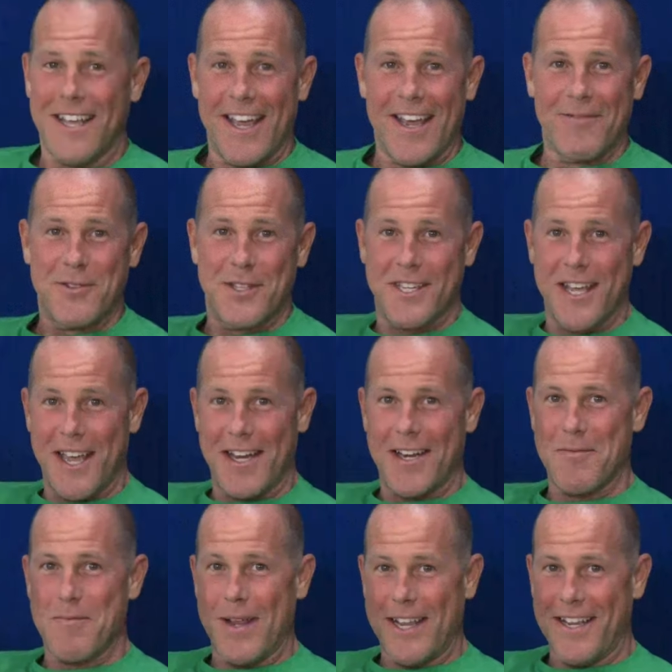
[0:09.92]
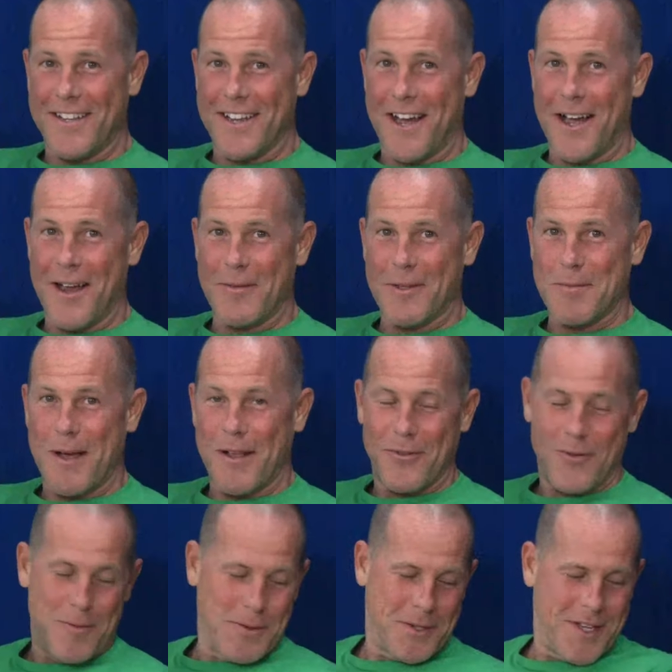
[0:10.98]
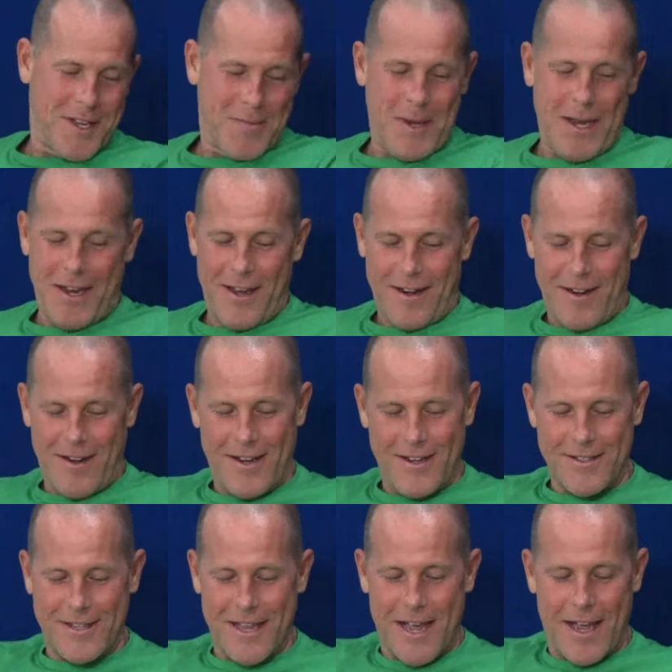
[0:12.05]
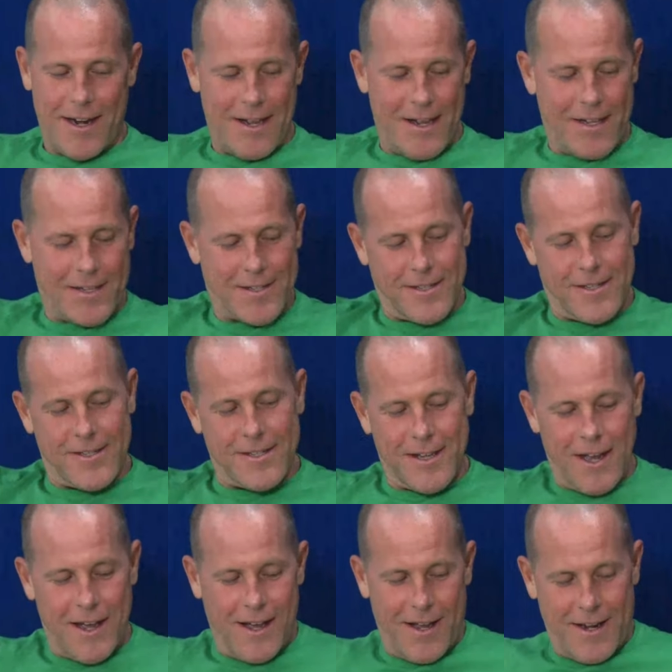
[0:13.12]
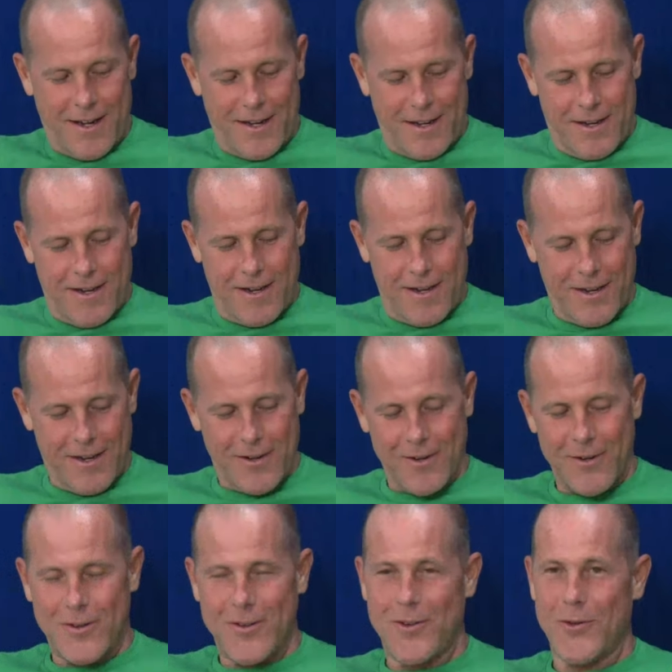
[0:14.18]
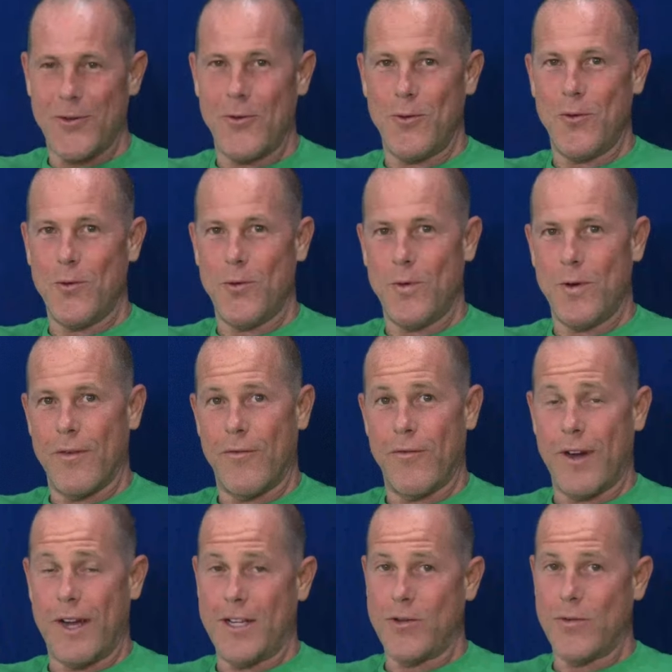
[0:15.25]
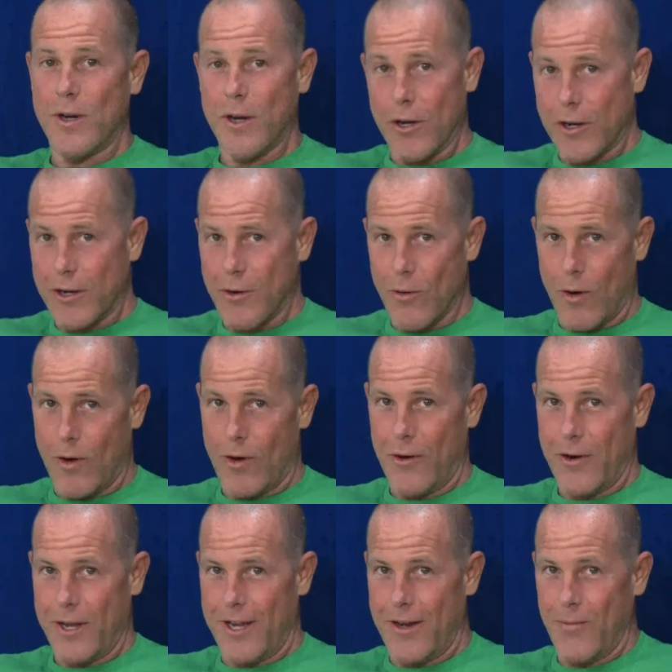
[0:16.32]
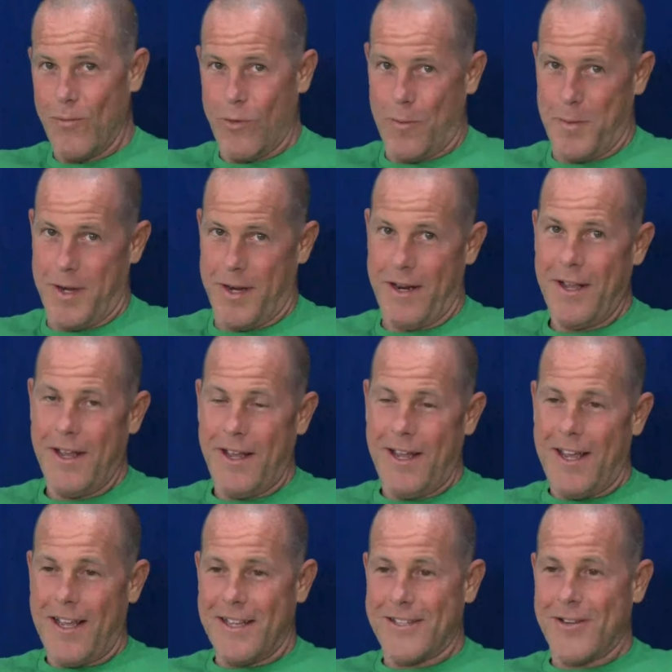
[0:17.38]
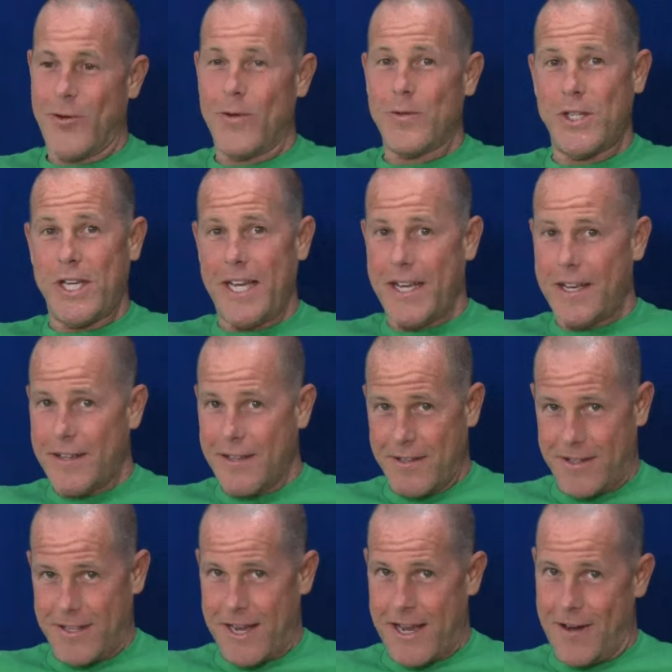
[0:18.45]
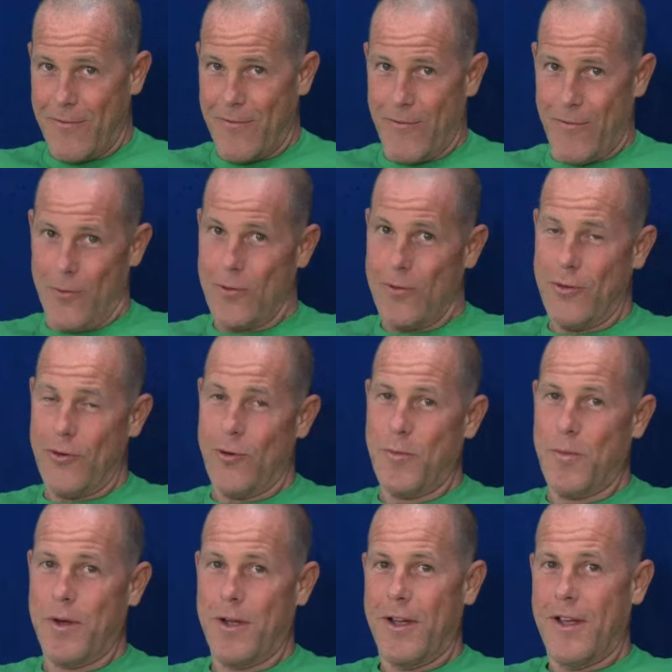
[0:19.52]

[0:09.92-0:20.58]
I have said many times about 3% man, is that it's designed to find you a good quality woman. And so if she is a Fruit Loop,